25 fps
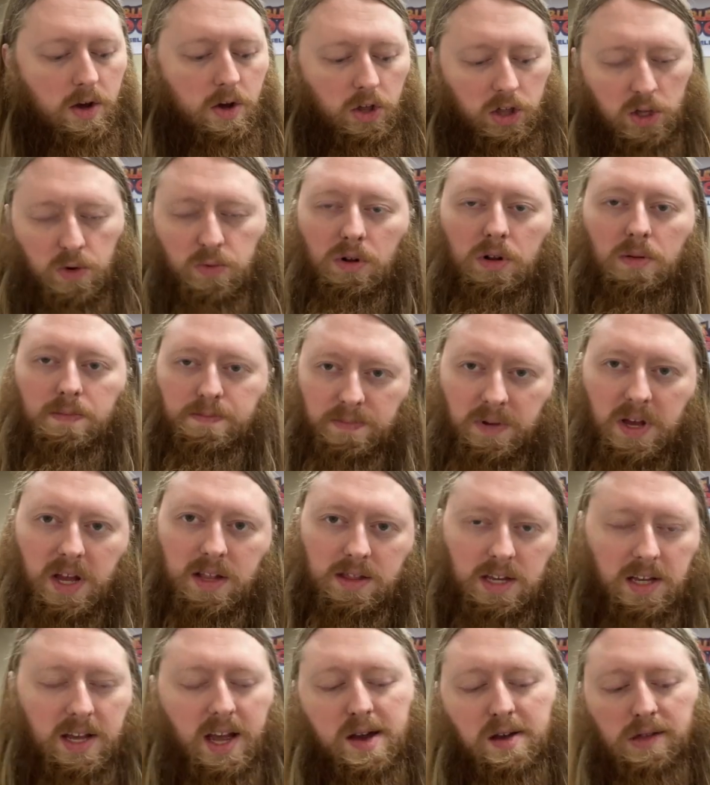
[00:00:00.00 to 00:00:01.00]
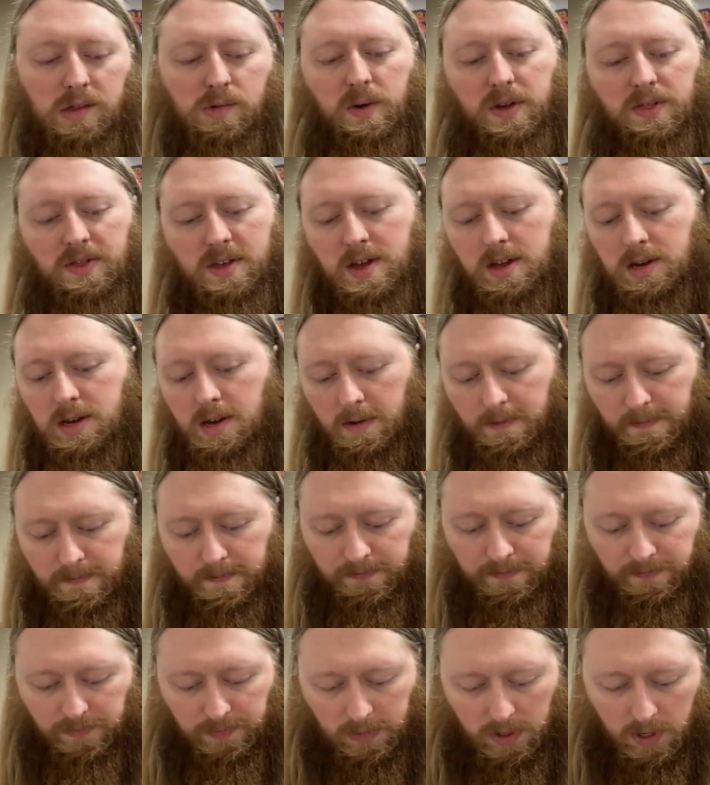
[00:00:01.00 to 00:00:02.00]
you will get the case with it.
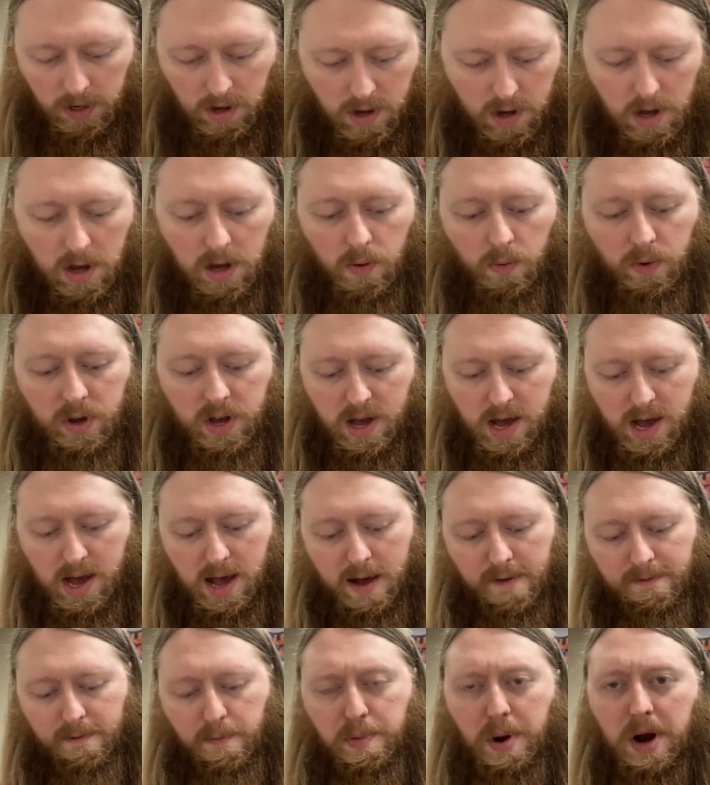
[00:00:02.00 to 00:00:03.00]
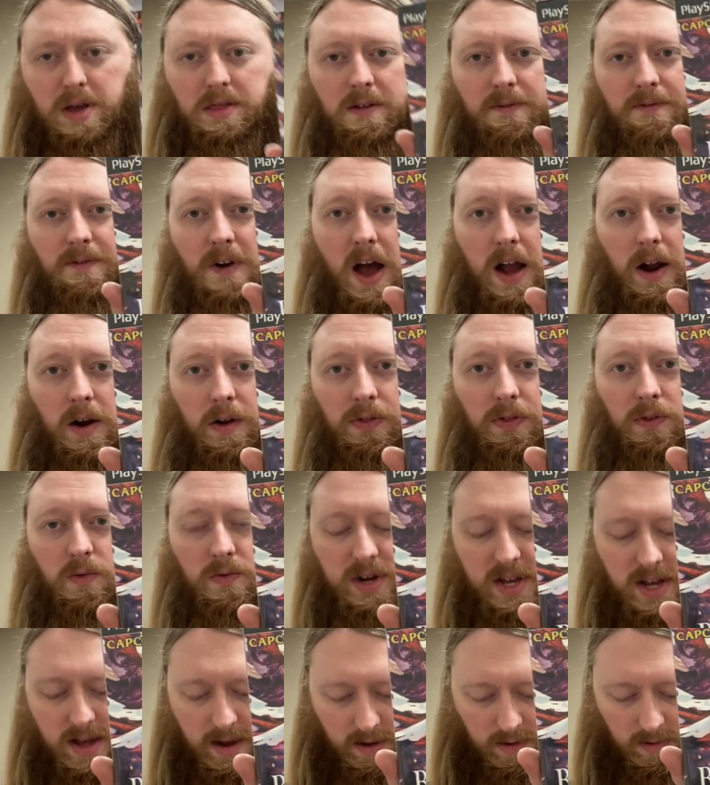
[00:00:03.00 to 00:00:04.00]
We have Breath of Fire
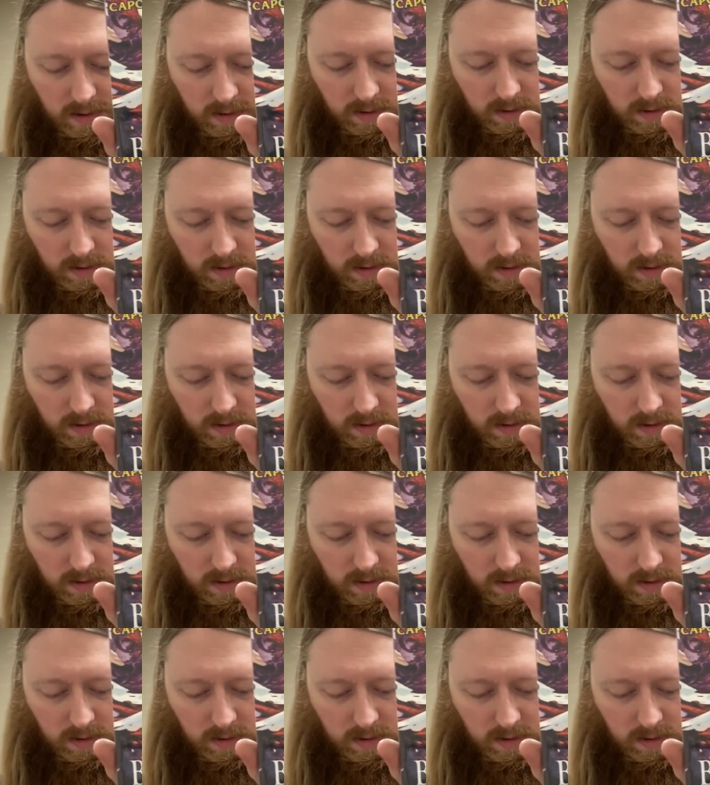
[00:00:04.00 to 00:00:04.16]
3.